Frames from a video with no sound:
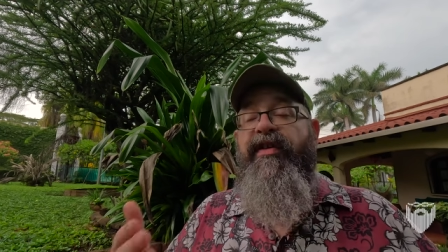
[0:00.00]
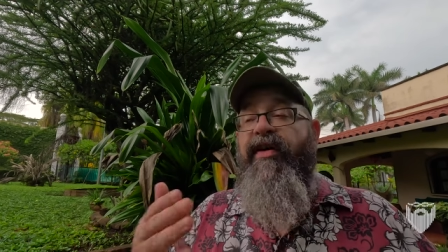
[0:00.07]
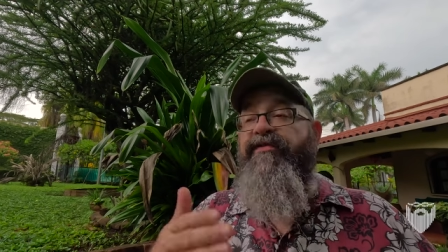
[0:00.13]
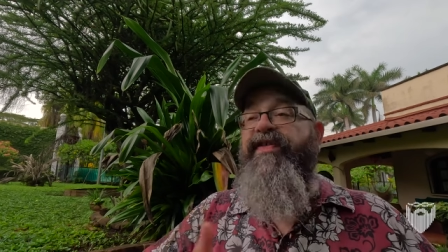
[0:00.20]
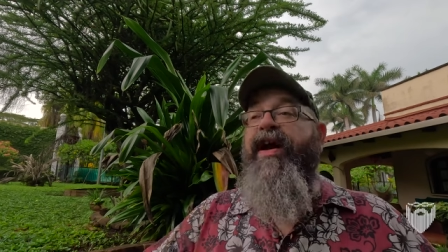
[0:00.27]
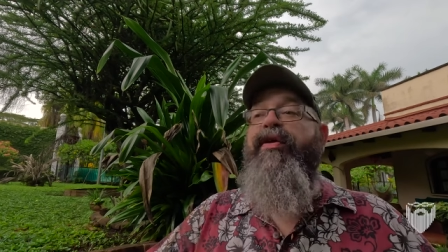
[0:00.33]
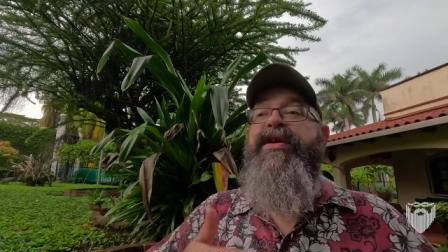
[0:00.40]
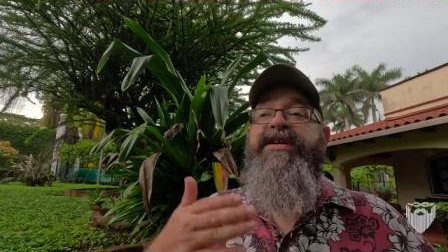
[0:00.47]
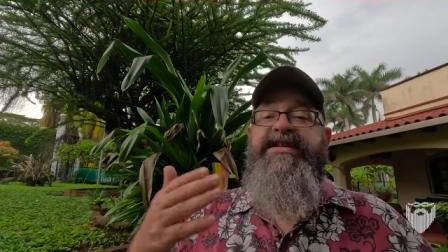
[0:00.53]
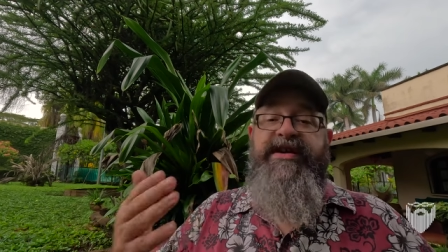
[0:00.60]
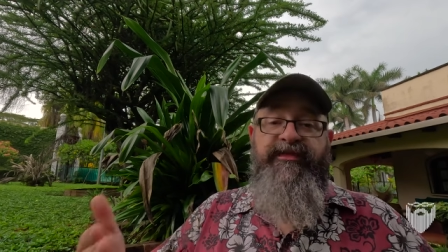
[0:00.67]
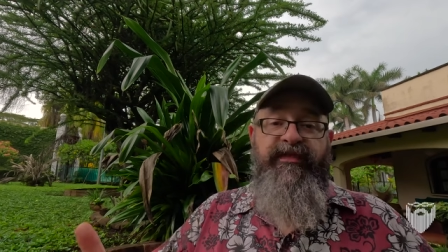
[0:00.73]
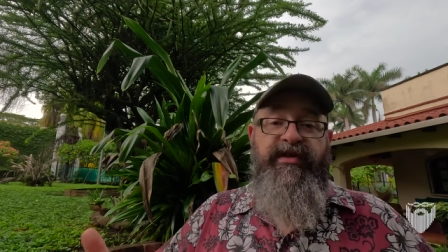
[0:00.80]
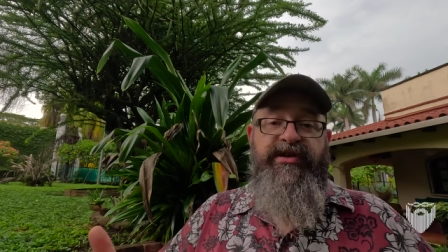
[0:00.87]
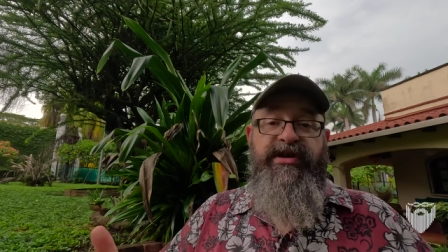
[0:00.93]
a very
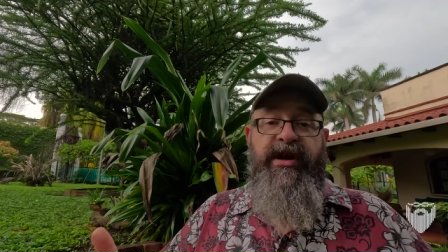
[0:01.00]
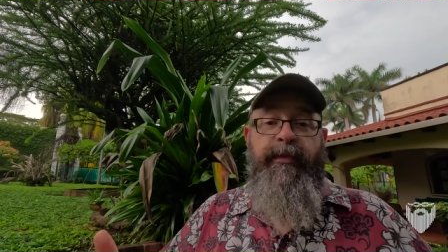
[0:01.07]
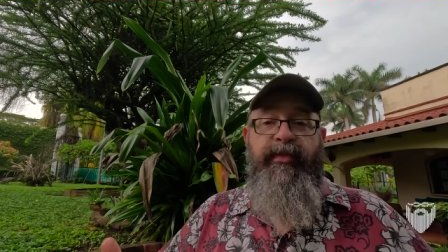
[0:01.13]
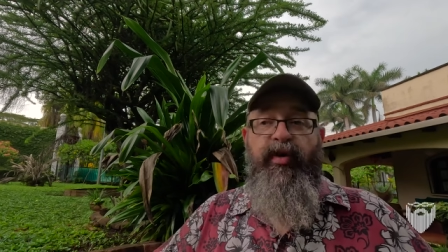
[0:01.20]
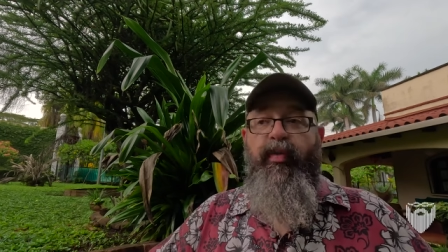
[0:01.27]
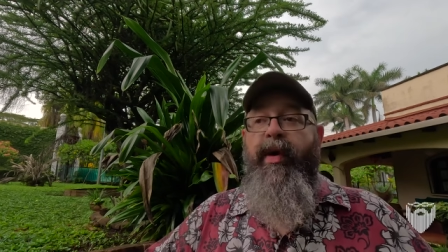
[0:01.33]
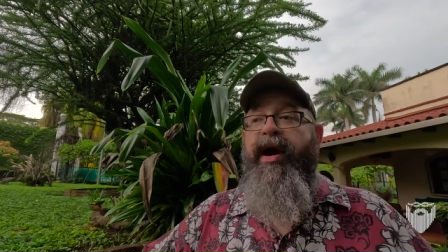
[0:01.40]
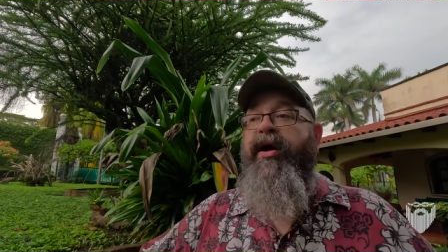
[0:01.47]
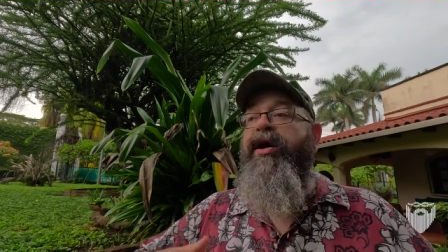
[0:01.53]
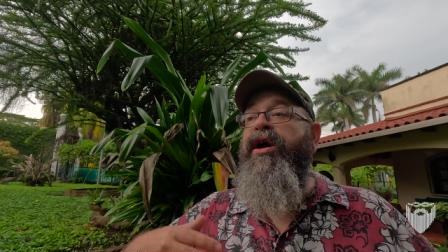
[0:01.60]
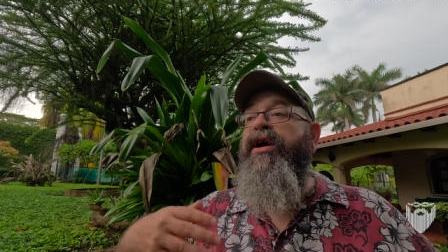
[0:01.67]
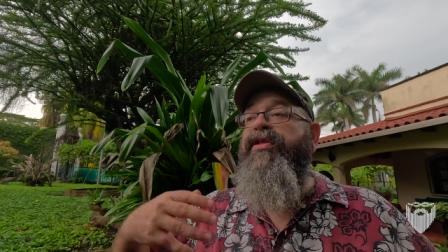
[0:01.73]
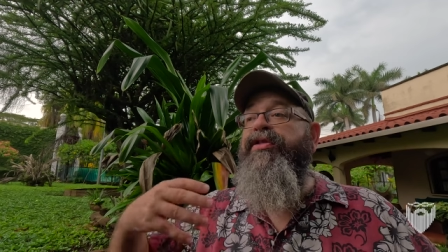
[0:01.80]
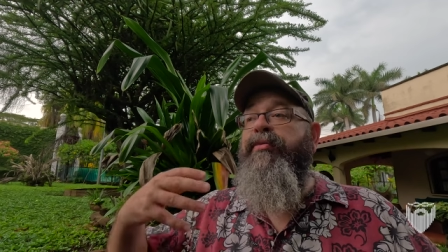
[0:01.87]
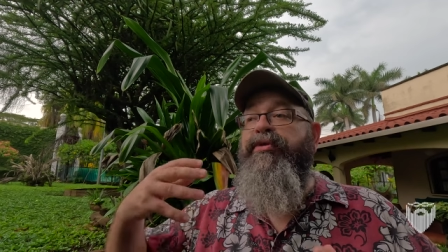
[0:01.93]
different number where
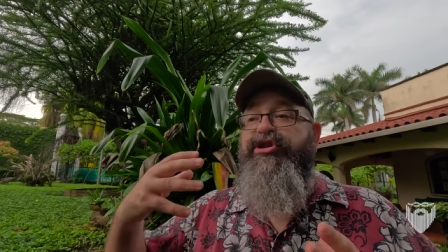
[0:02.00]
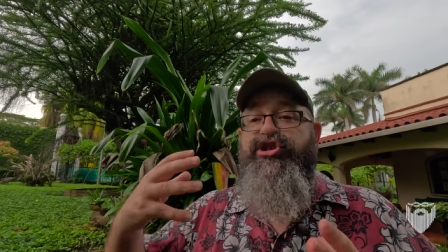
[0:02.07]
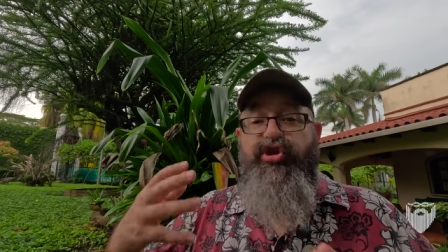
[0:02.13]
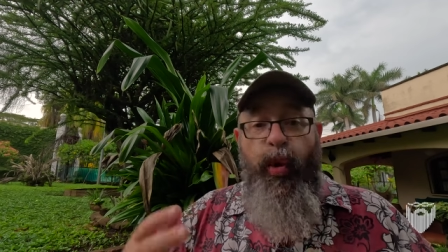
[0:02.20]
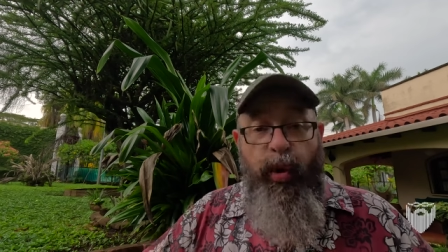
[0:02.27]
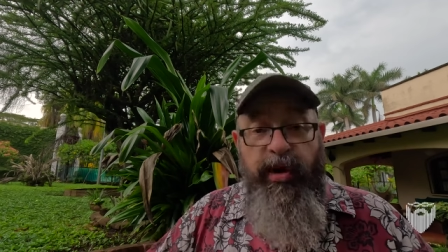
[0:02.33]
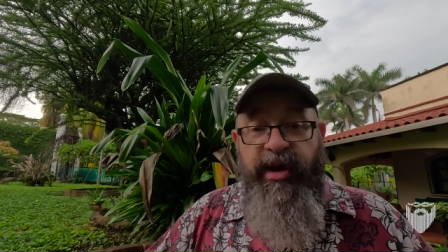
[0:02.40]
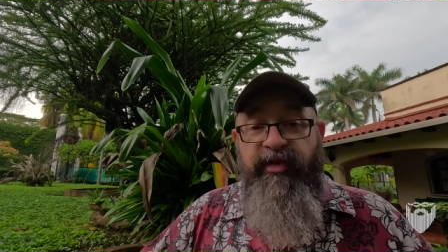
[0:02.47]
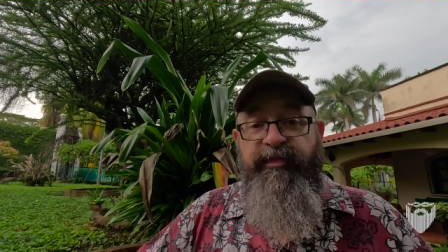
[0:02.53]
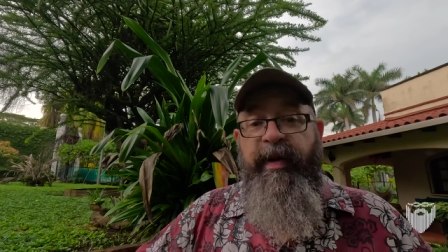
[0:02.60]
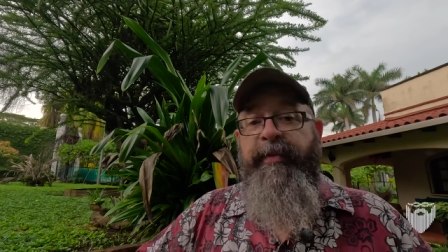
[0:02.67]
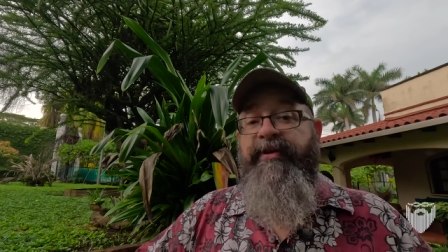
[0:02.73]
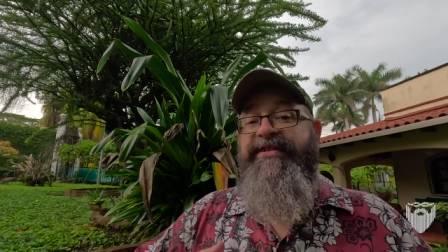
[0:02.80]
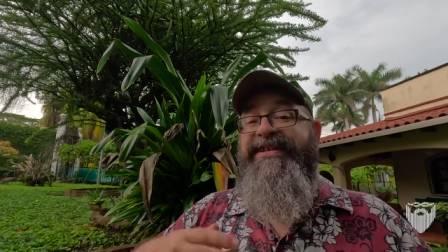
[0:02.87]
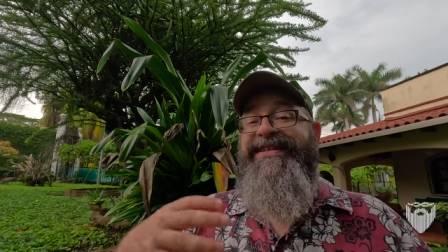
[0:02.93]
the majority of
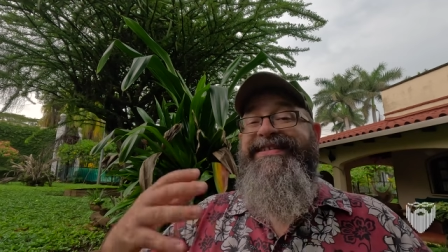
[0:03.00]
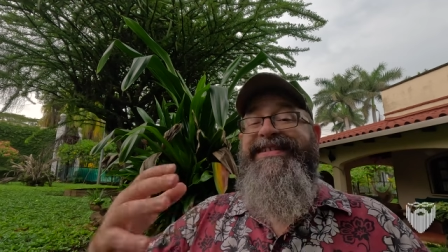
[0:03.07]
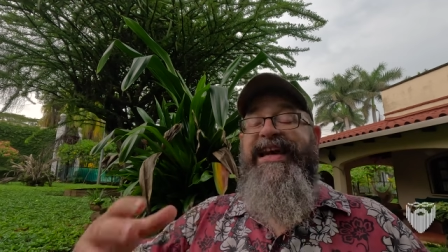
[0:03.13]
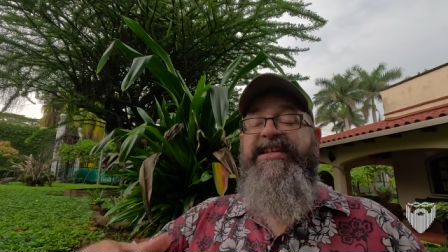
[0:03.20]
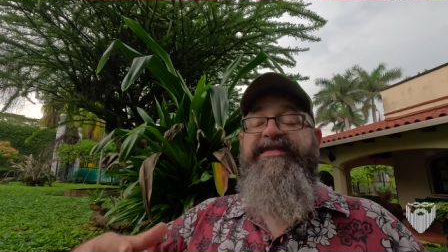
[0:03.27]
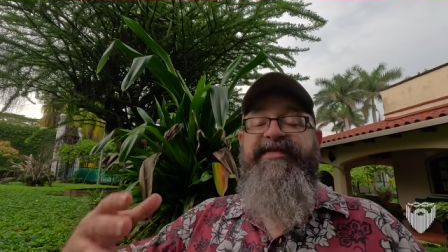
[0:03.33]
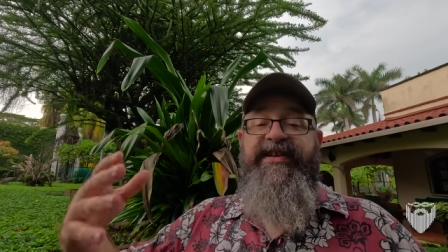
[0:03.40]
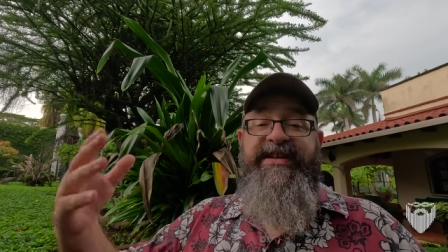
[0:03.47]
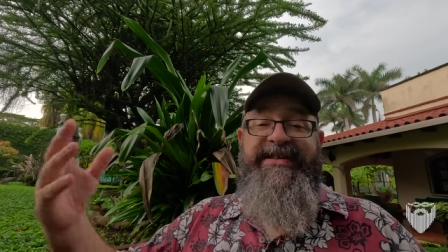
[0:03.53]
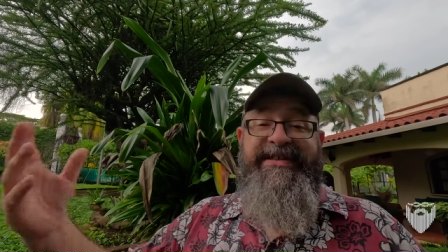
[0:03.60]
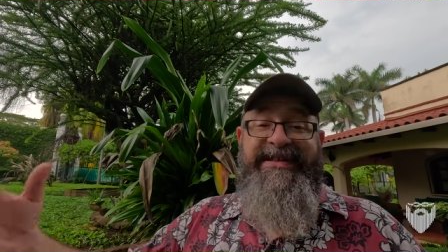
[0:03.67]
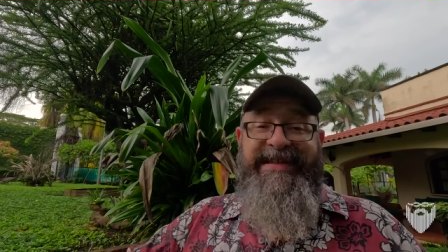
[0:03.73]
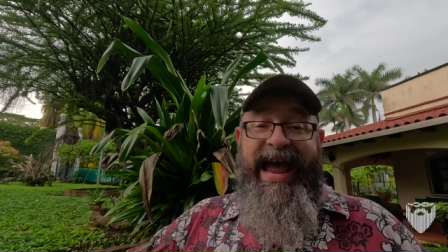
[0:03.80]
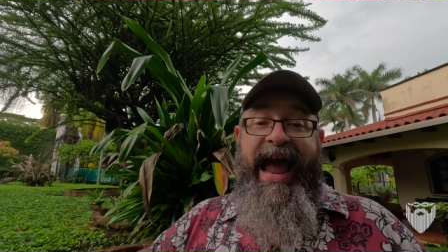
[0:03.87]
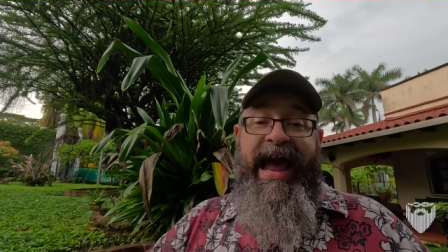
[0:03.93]
people successfully
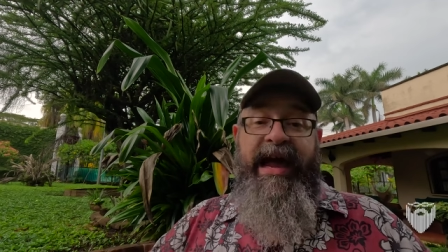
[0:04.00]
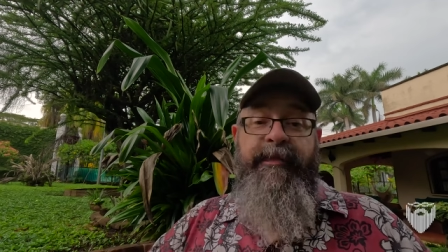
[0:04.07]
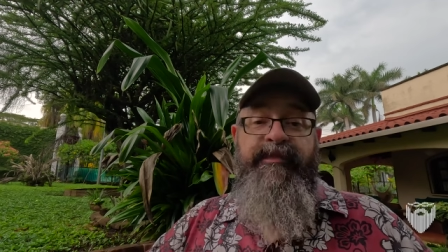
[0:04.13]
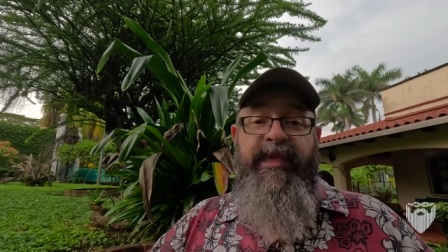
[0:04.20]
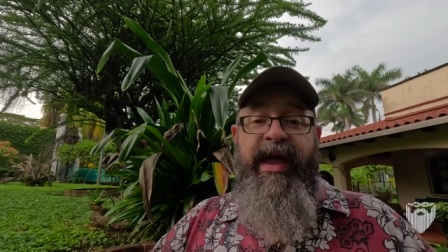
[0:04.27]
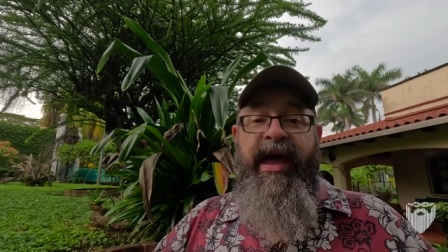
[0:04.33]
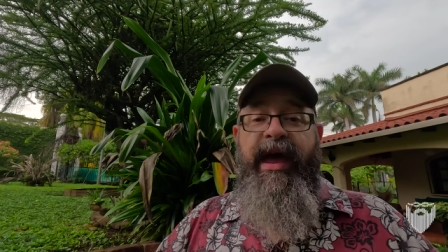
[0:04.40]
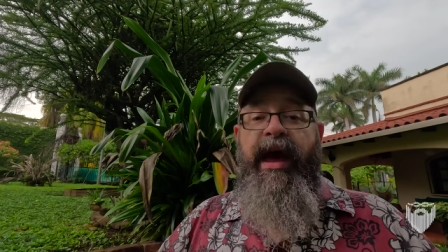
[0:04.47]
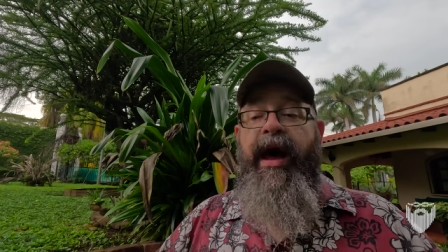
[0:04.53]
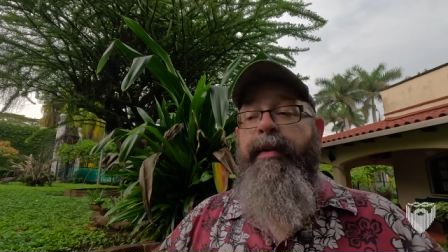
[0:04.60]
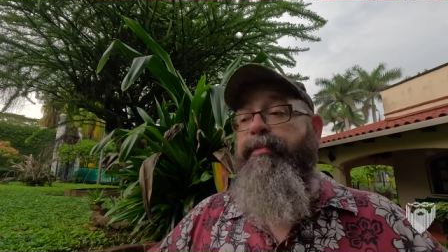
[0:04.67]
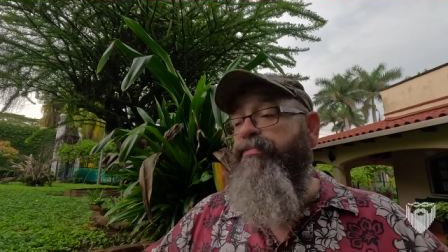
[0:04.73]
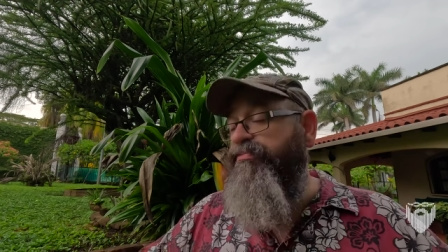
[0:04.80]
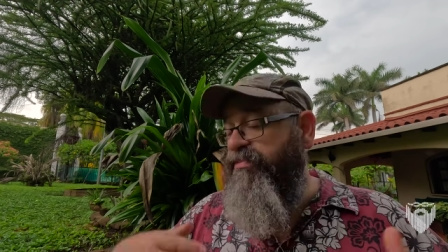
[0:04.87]
stay. Uh,